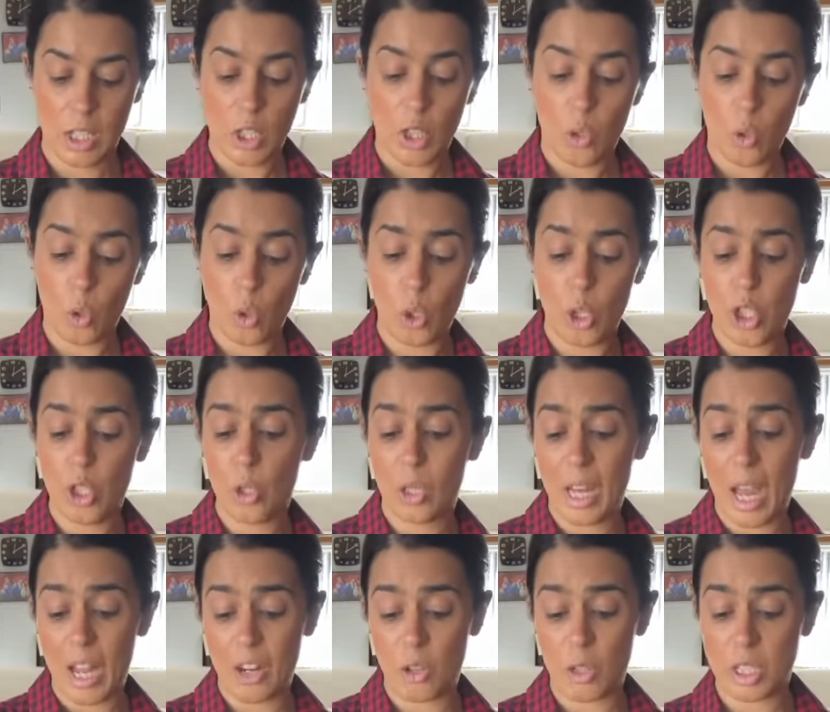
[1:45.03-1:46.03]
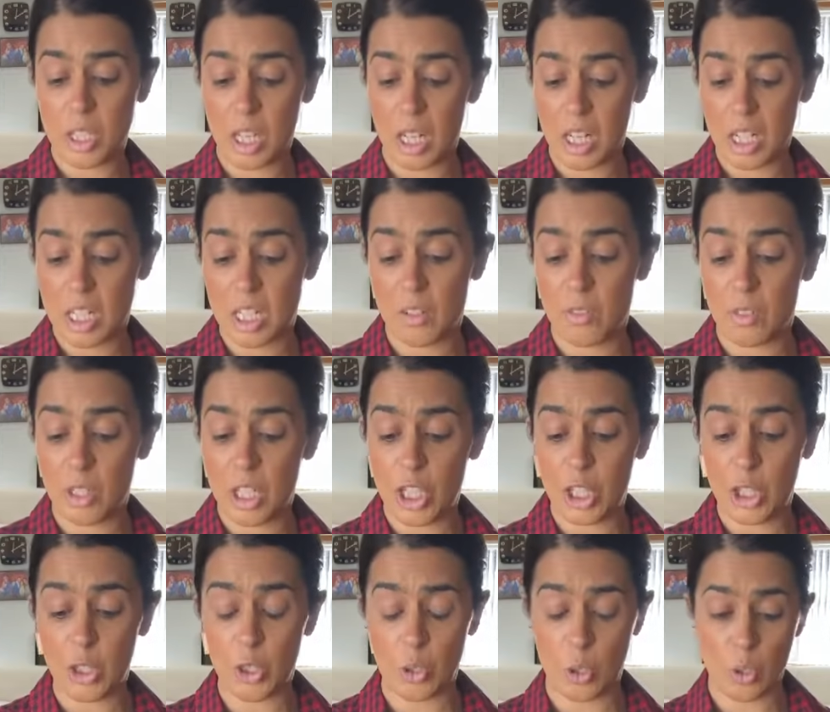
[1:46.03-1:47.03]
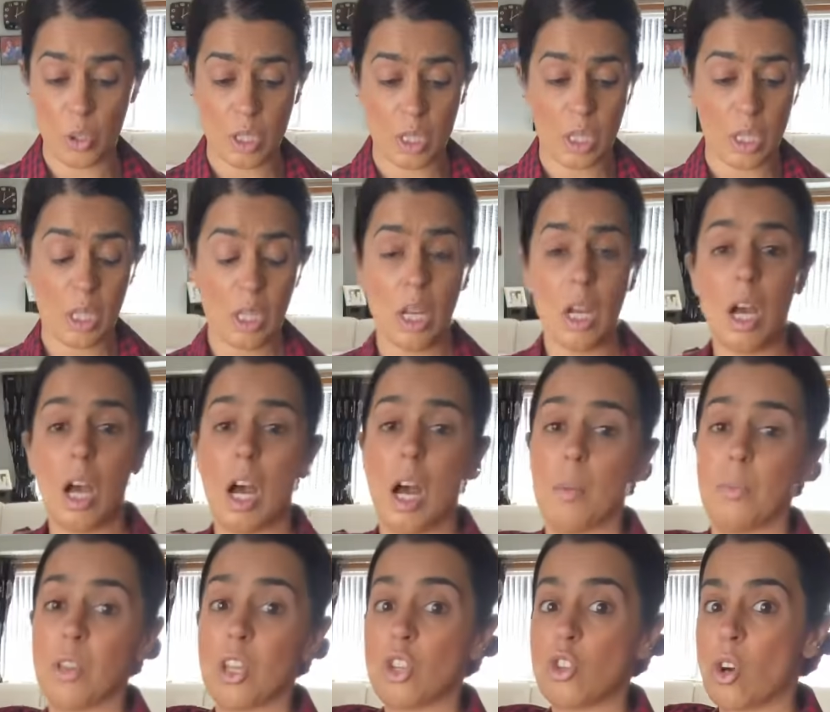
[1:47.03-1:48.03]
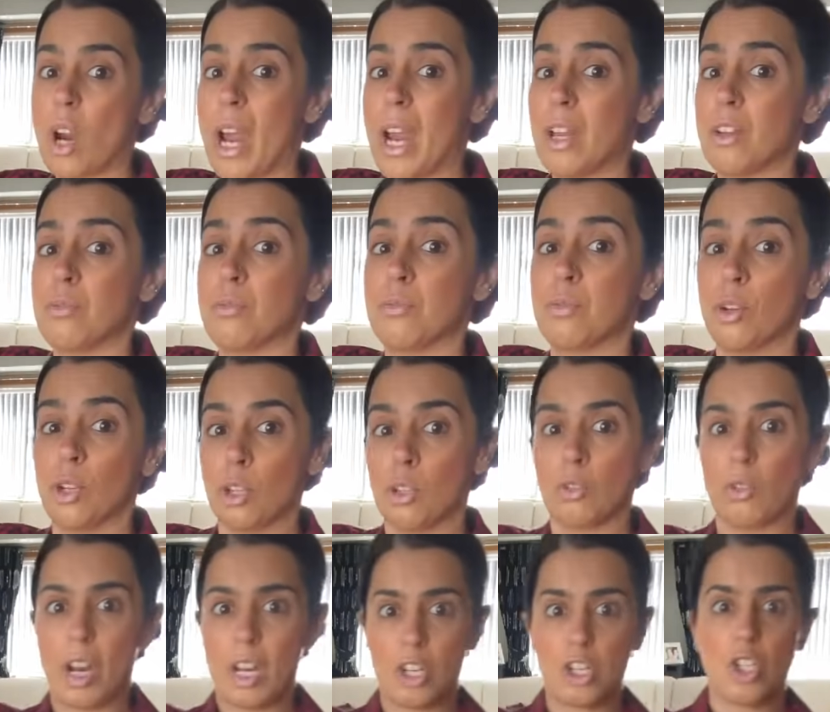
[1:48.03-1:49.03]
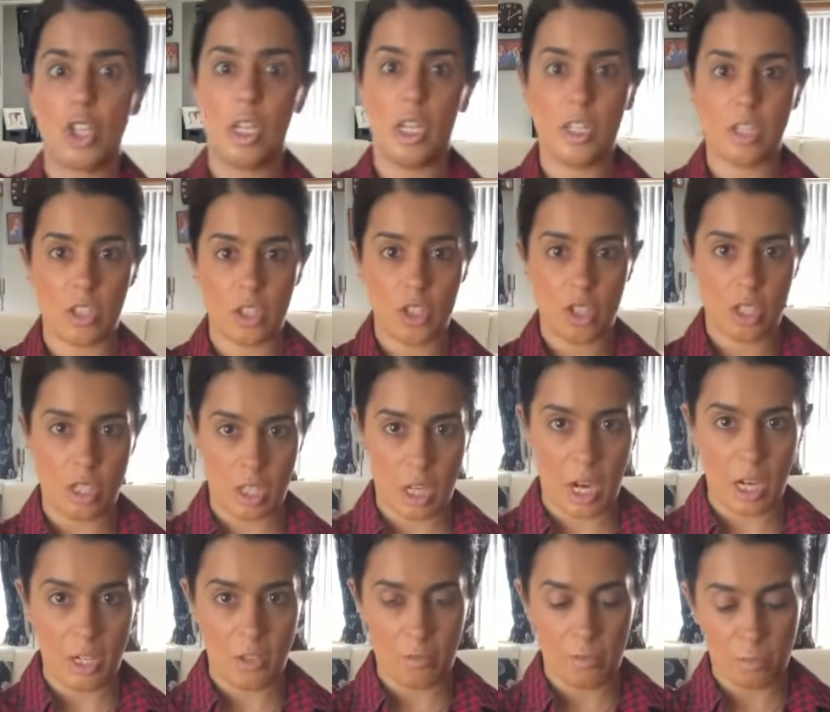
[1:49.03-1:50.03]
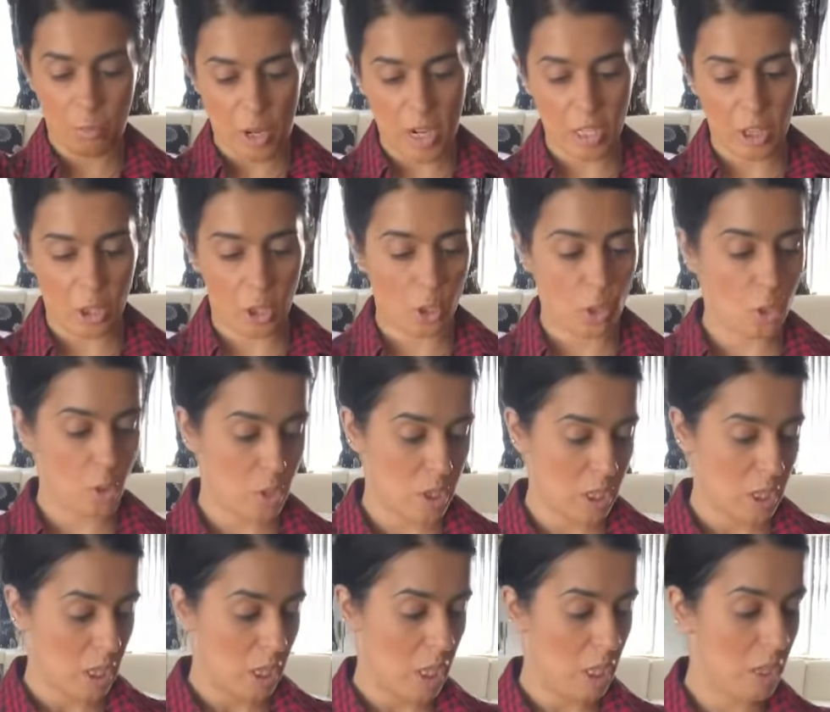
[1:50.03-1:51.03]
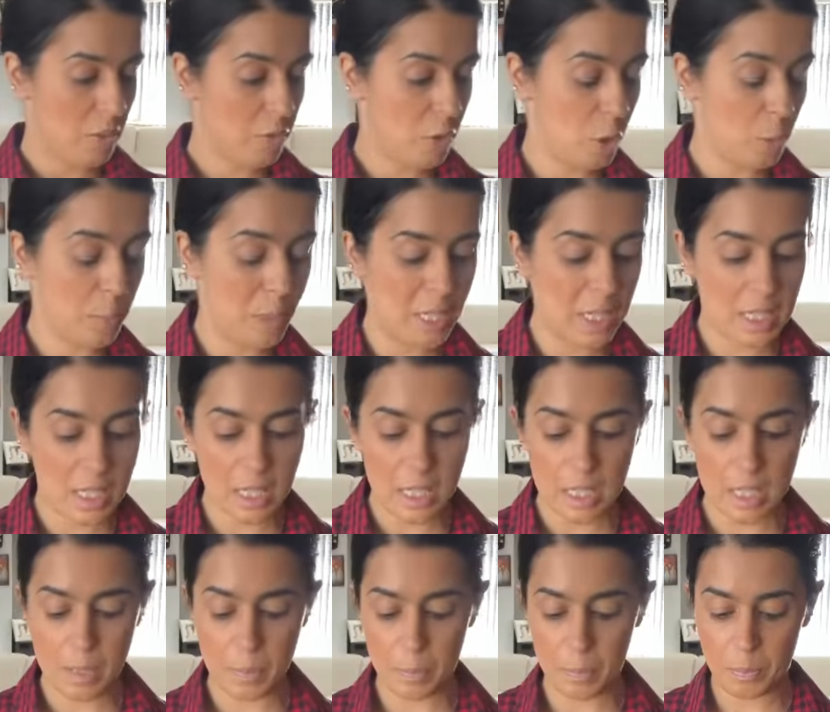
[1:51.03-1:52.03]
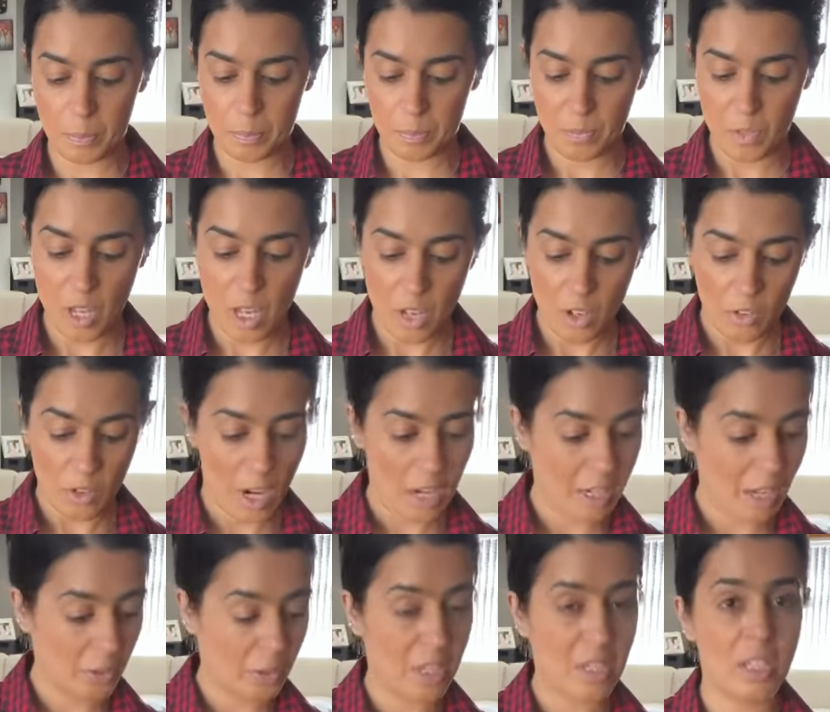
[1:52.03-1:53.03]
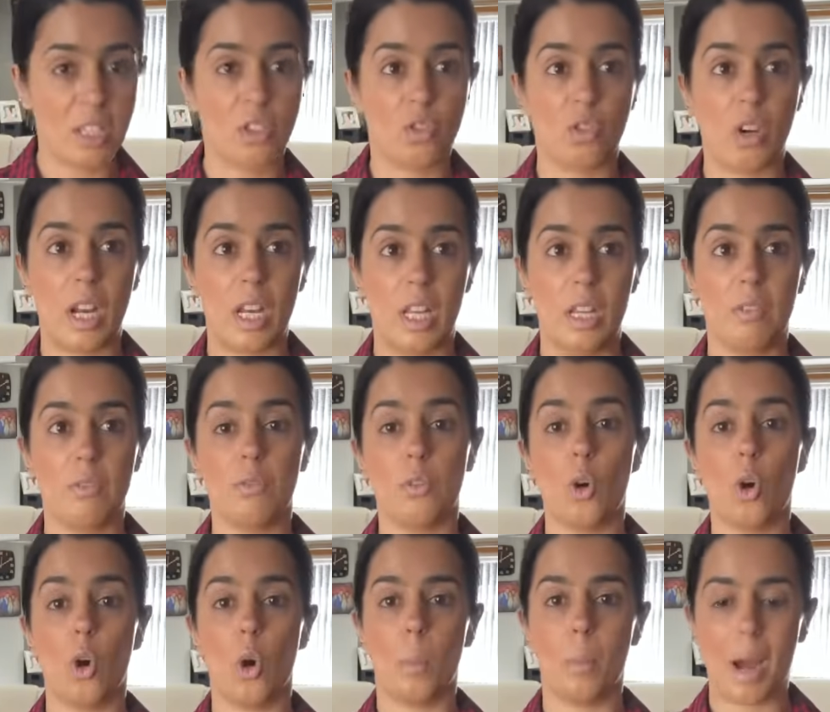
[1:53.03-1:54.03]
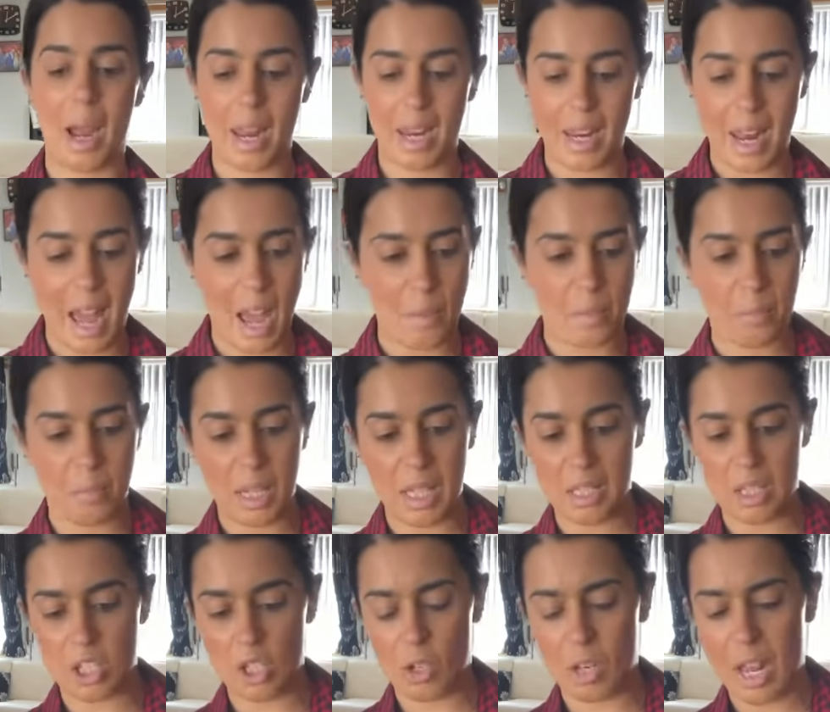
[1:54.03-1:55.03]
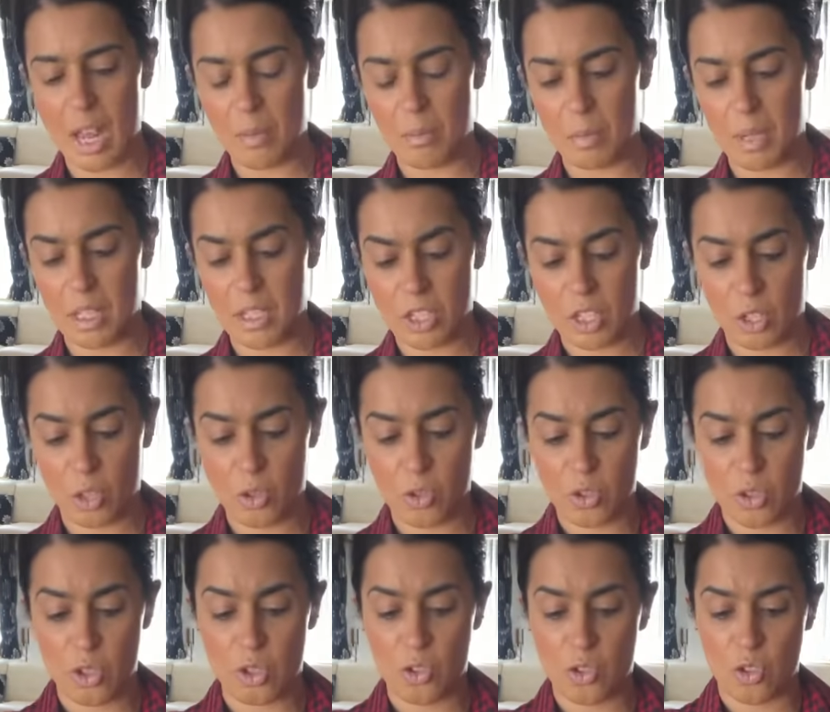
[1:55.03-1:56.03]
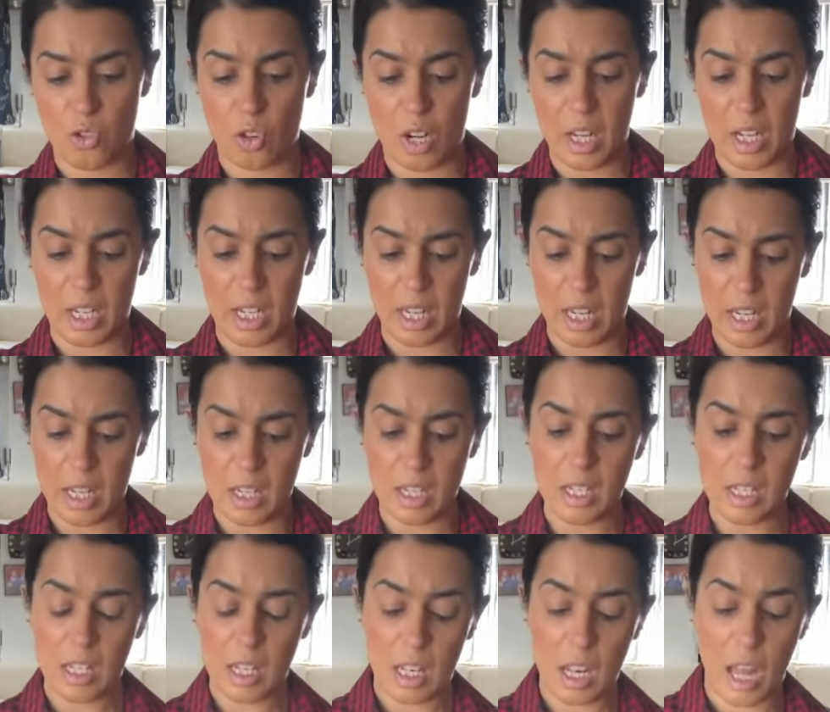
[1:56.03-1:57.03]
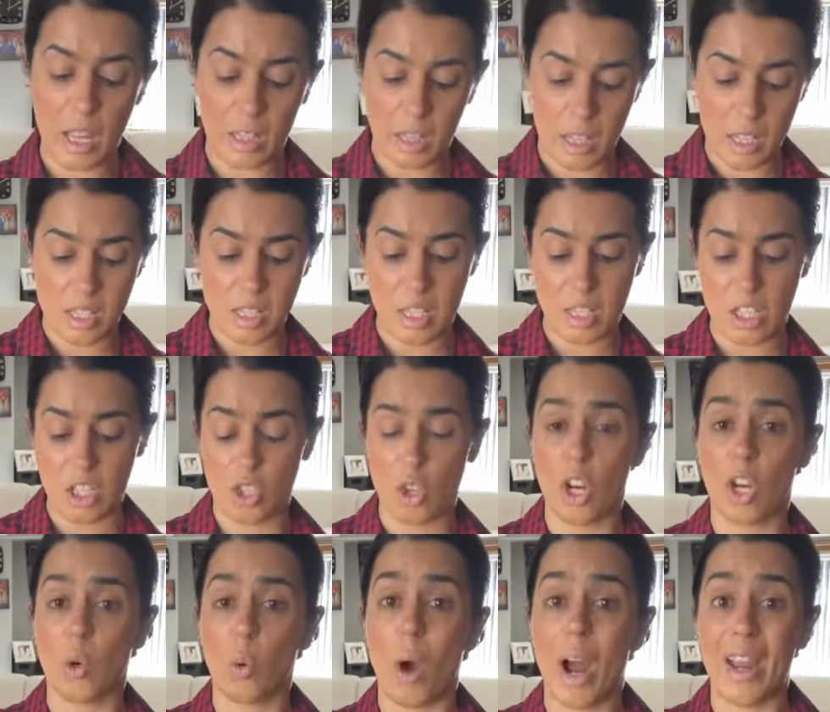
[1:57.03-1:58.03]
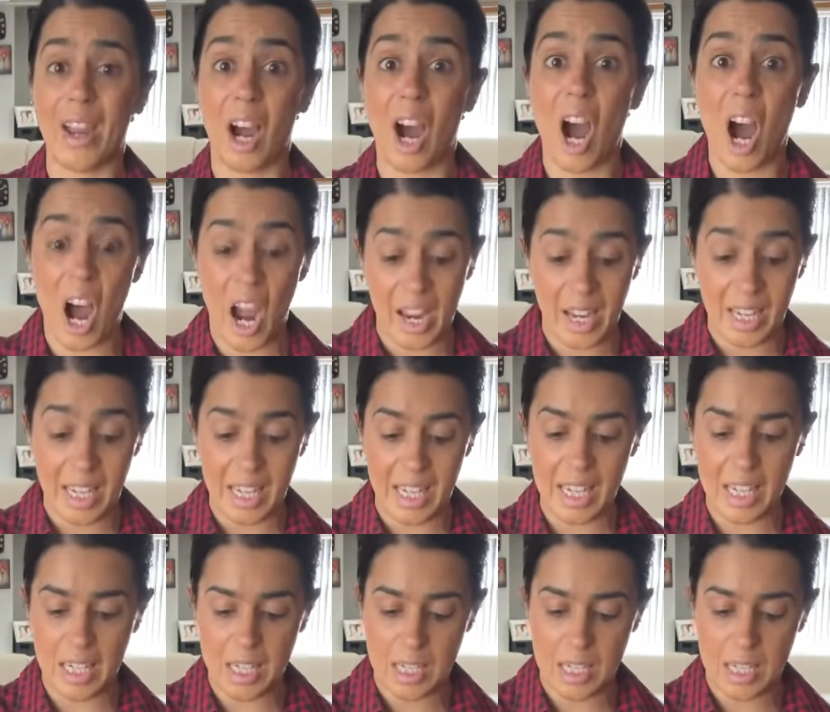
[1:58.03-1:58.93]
or you can alternatively use the dried full red chilies and just kind of break those in a few pieces. Right, now this is ready for my lamb mince. So lamb mince goes straight in like this. This is on quite a high heat.